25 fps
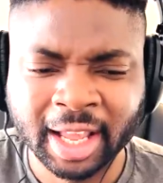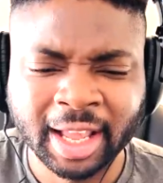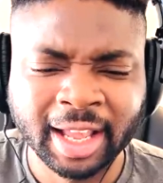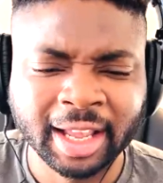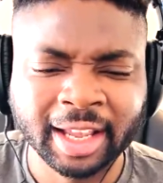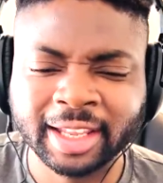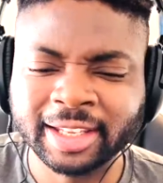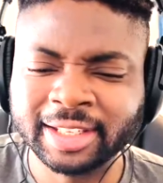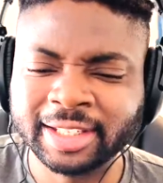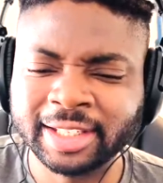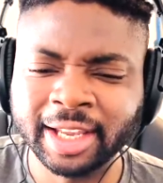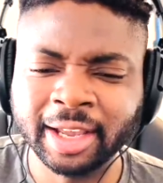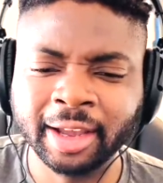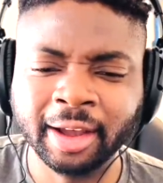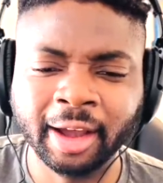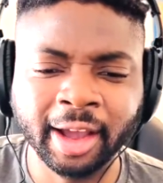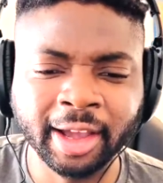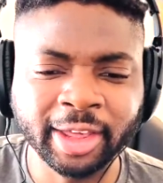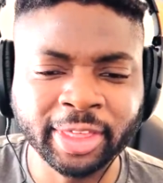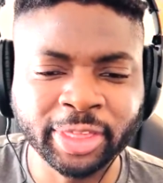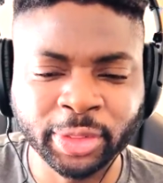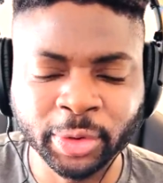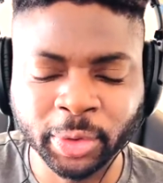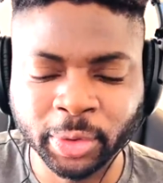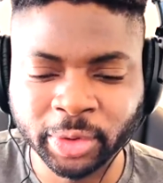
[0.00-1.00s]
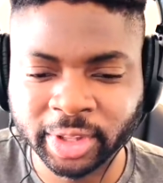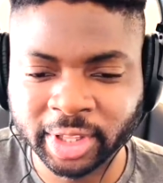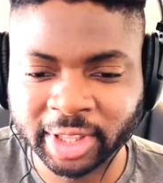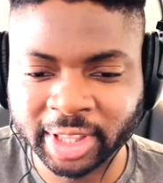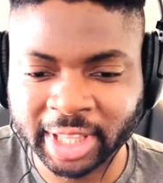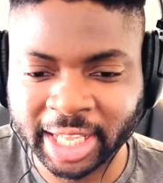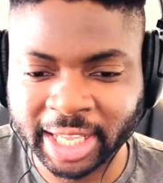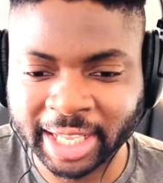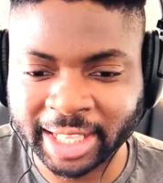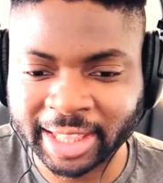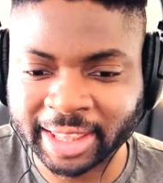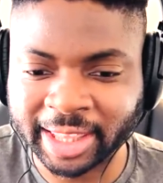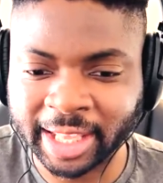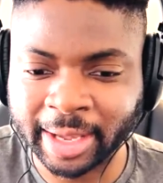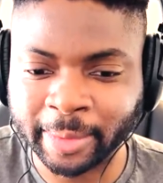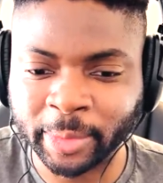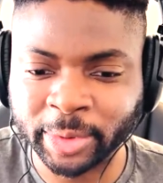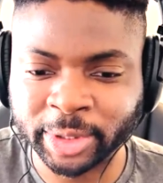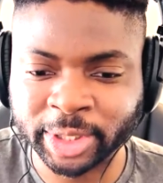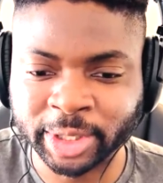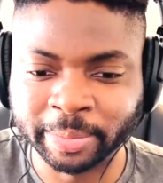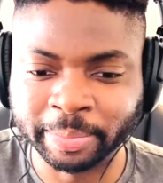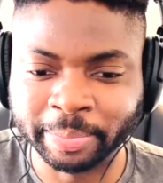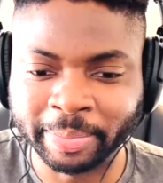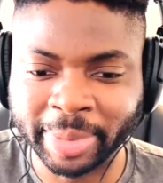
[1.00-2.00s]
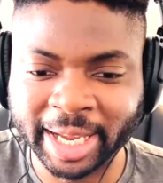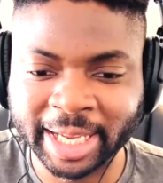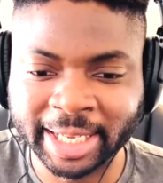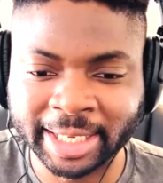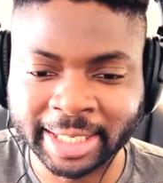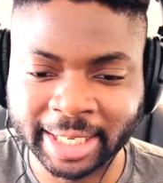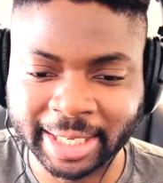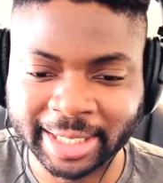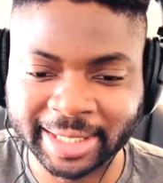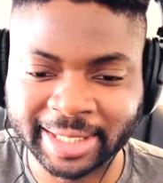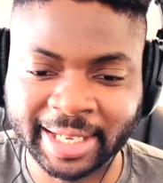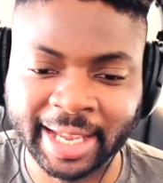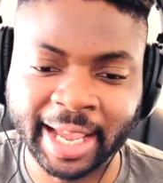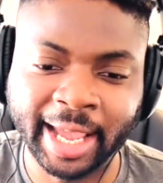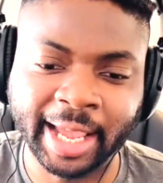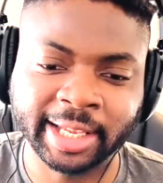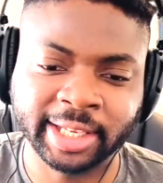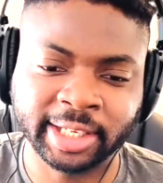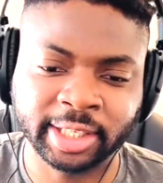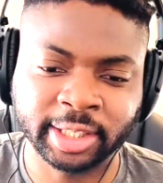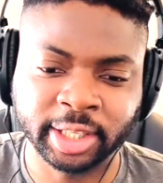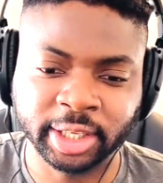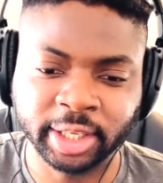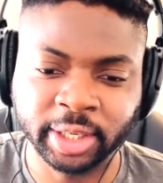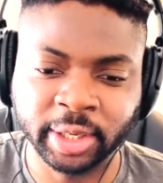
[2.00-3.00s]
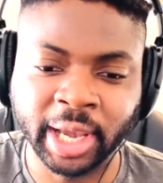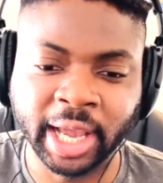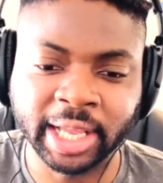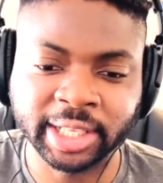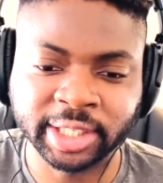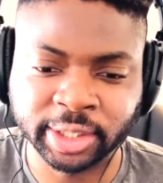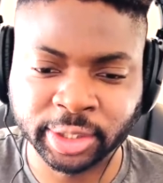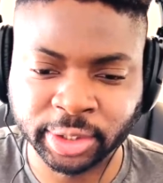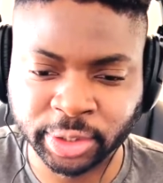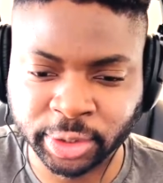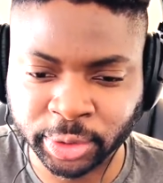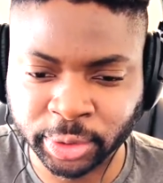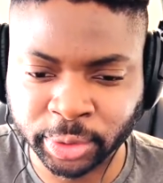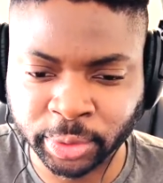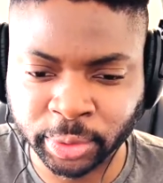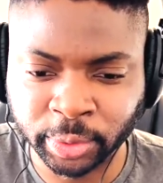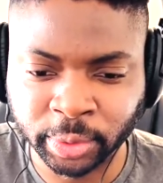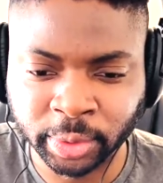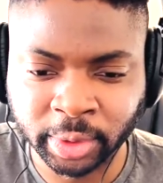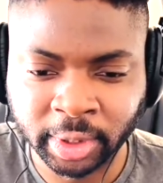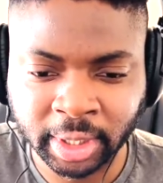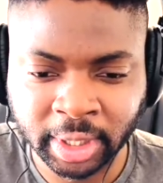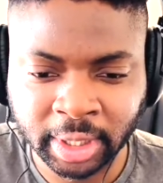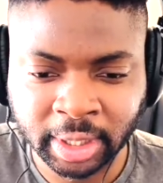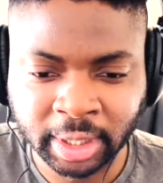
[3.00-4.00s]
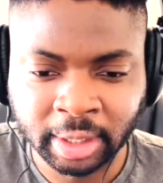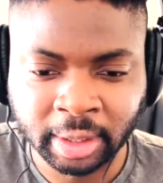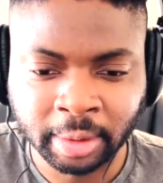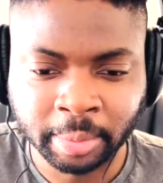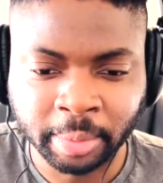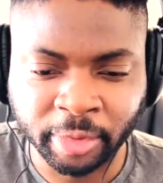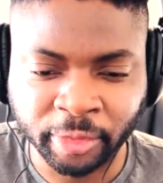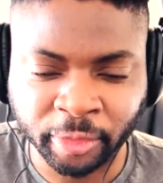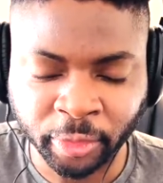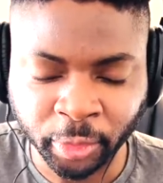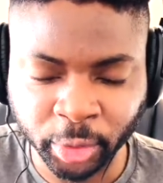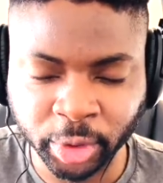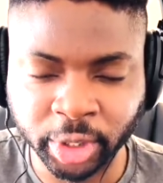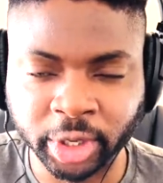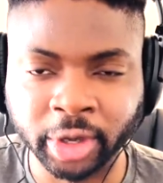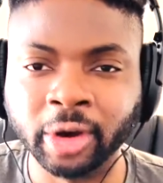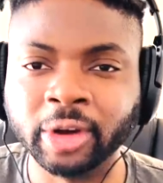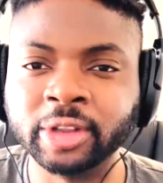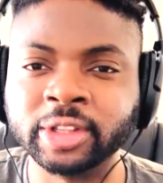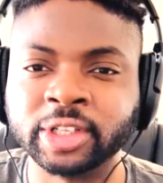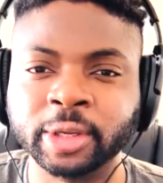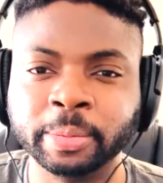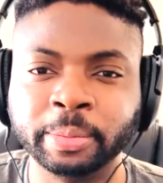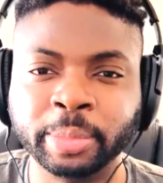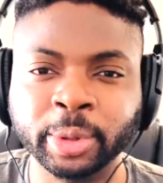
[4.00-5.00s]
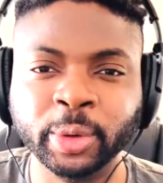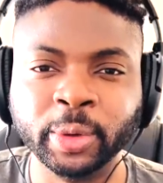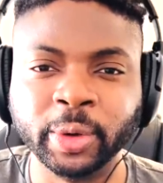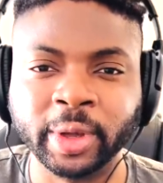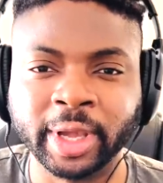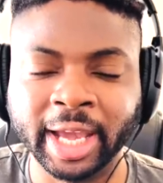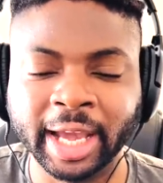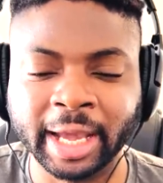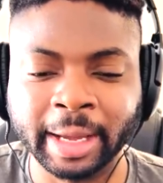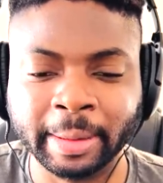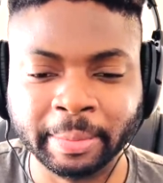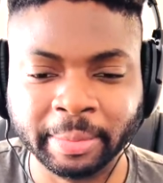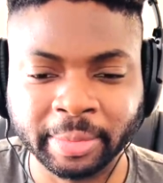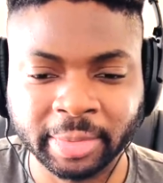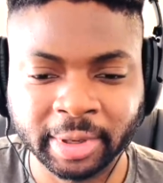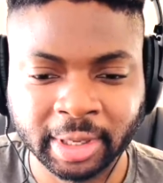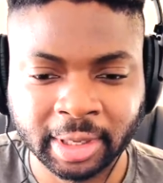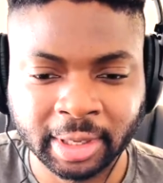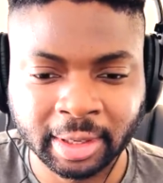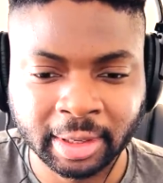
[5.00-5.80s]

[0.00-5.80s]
Because, yeah, I thought that there were some basic tests that you had to do before you got into boot camp.